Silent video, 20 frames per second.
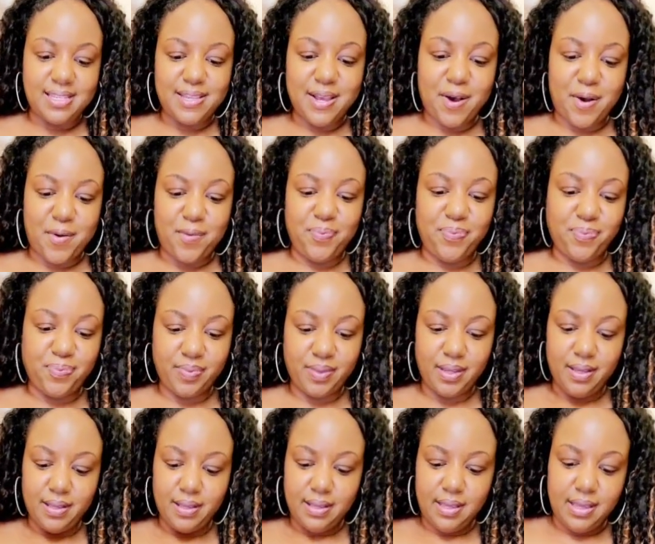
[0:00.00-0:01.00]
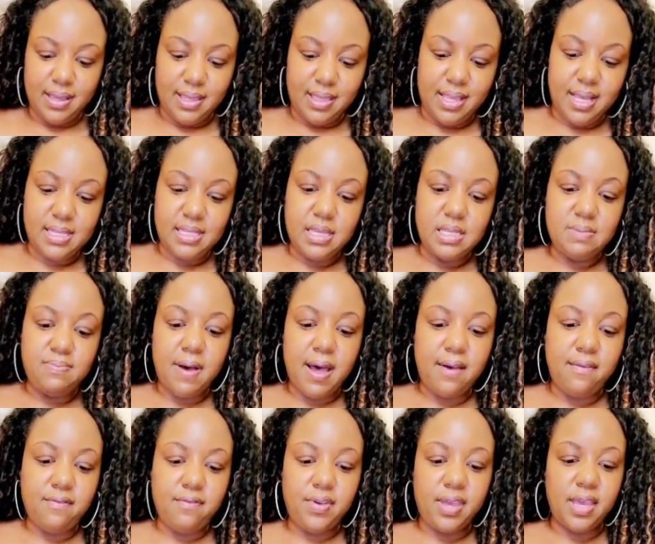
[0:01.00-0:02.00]
So this is
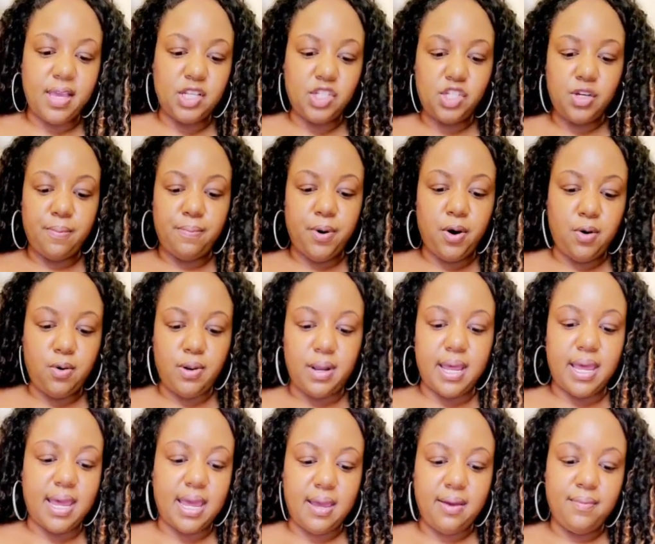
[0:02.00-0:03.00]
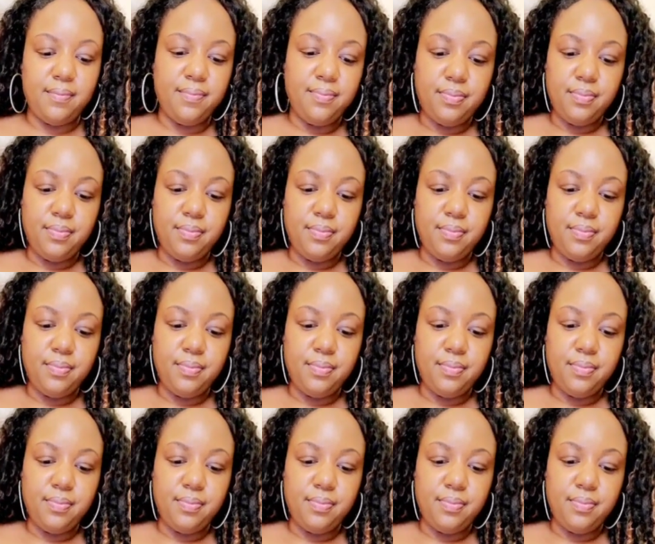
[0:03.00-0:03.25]
my vegan Chipotle